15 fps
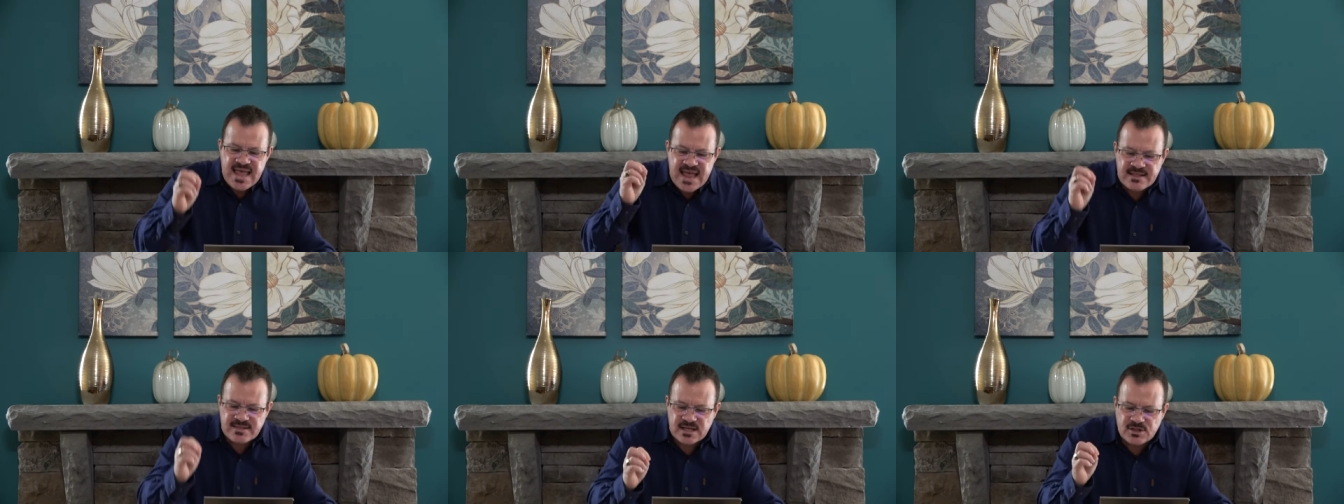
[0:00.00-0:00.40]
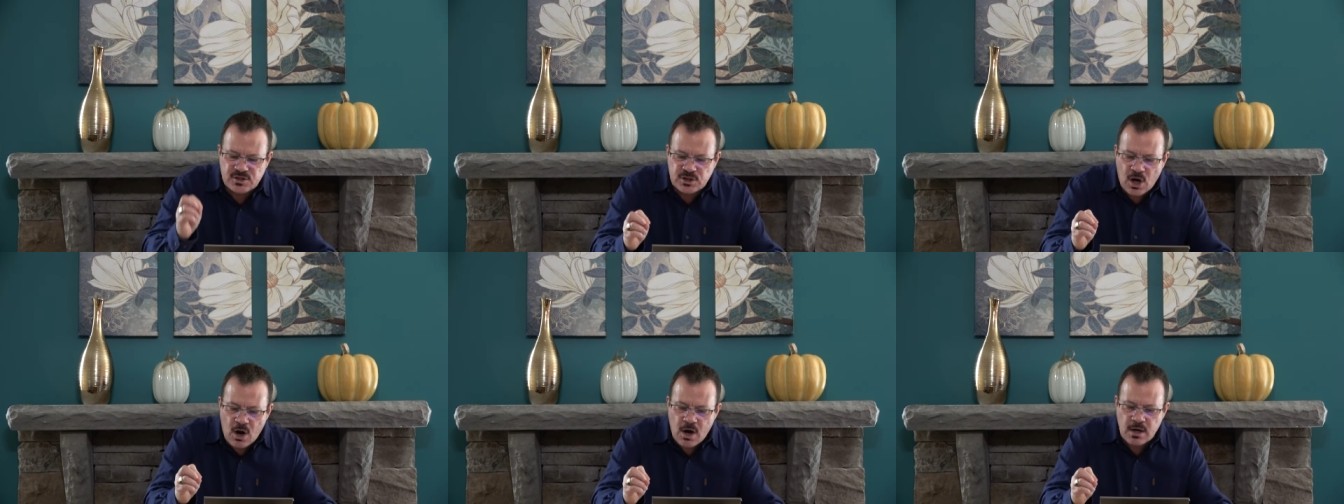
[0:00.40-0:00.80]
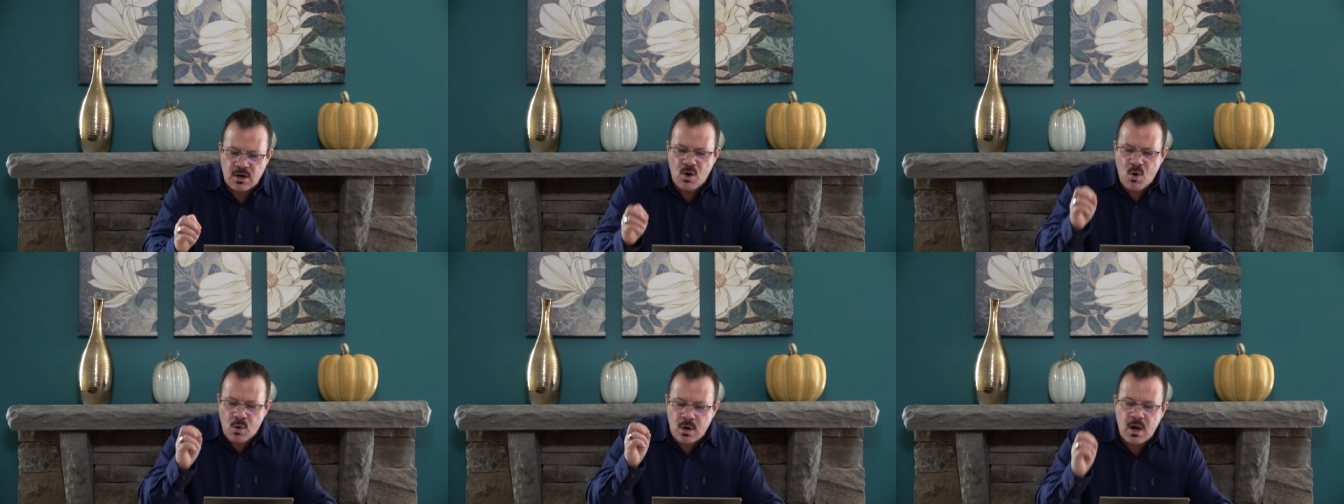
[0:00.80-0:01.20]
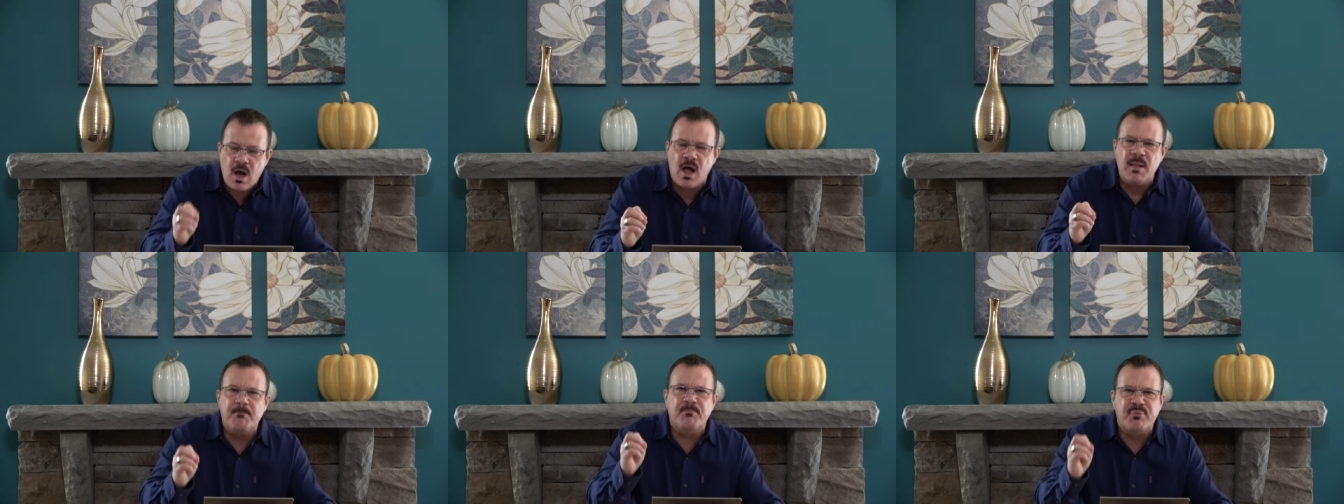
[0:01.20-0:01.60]
in the dark
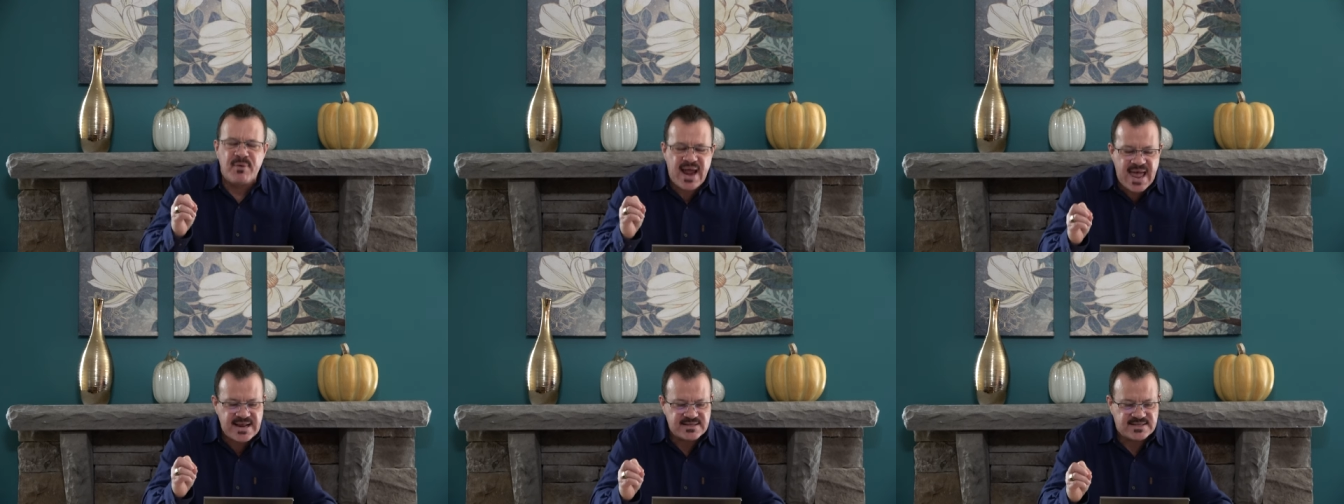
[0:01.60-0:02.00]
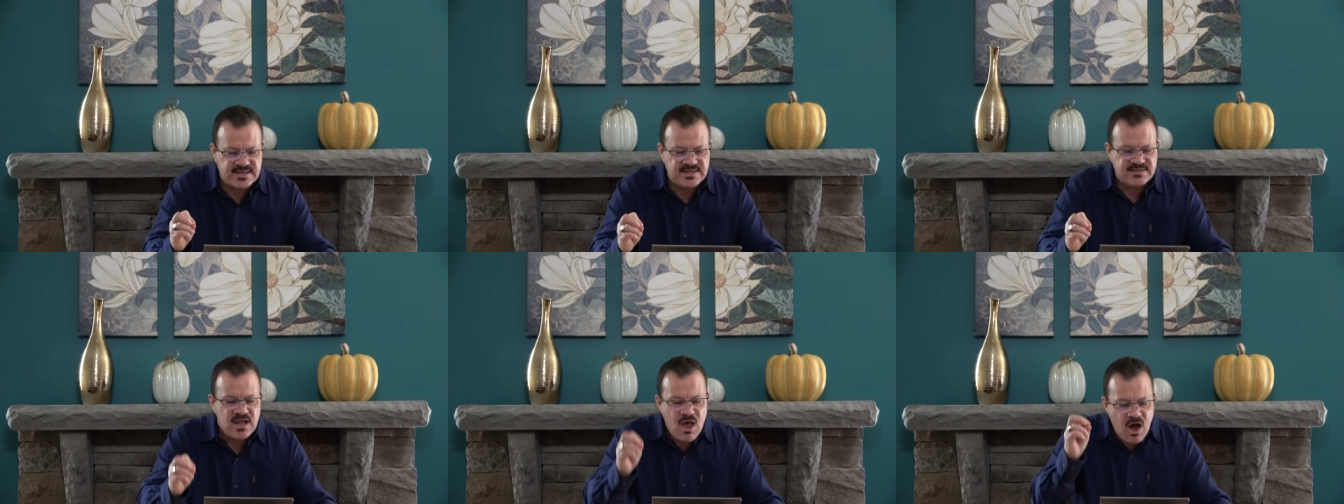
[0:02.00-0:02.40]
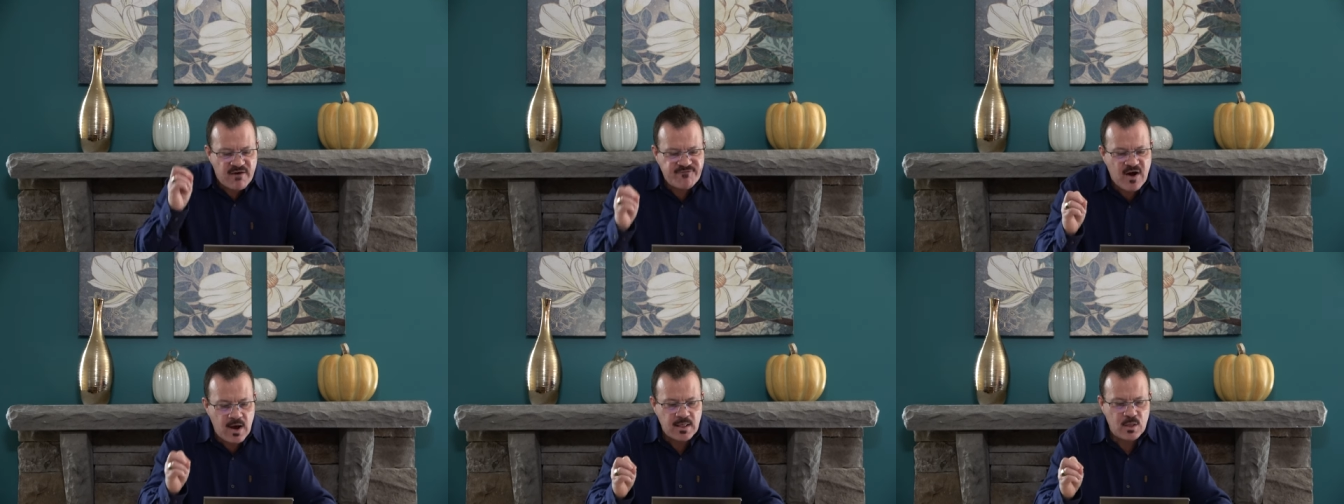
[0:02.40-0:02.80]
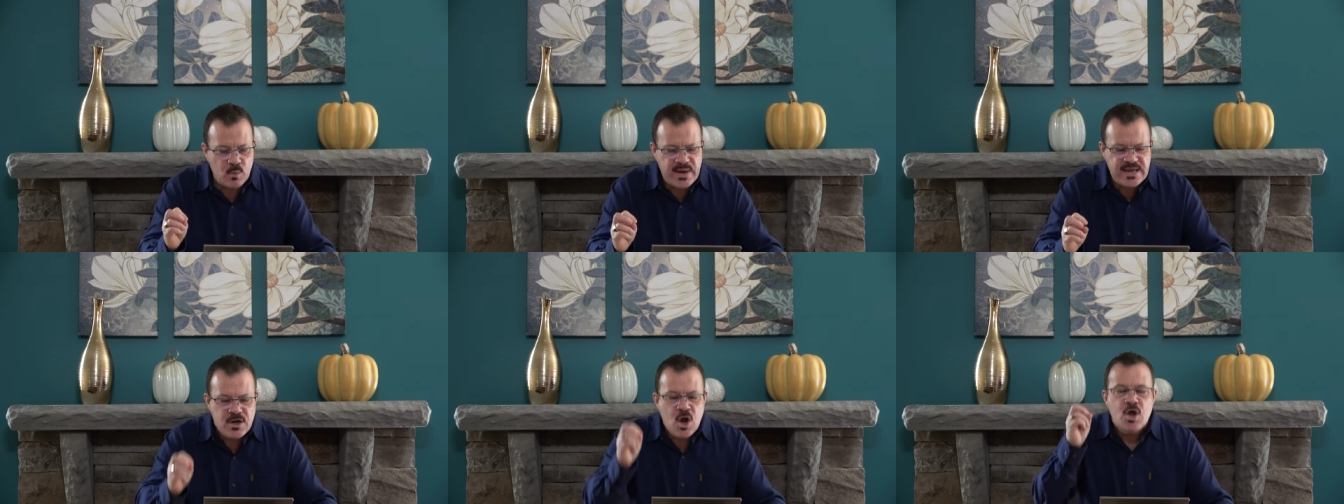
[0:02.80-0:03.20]
occult practice of
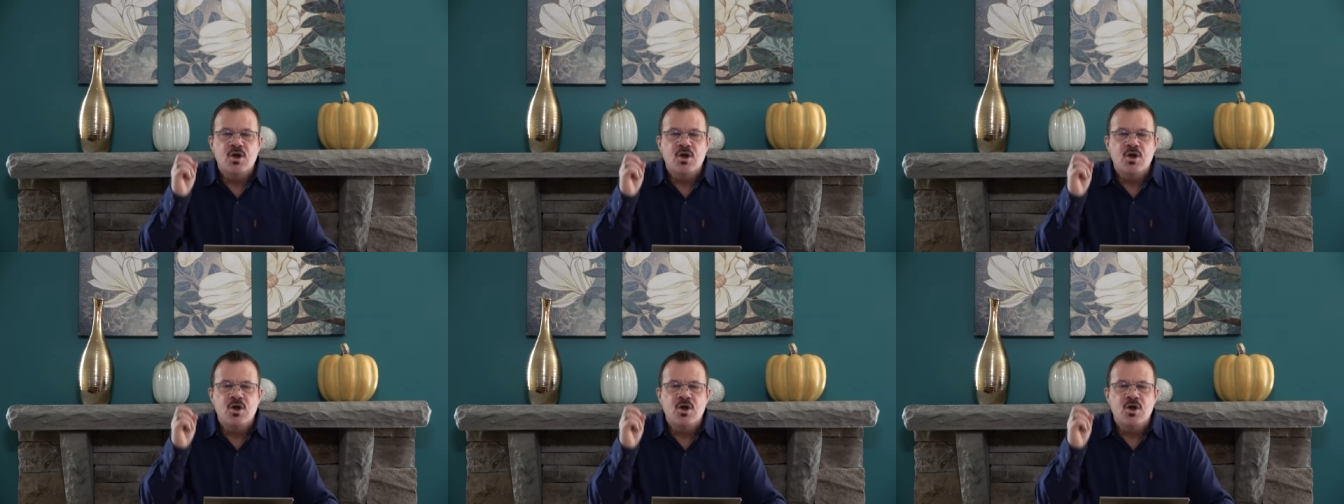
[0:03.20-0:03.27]
Halloween,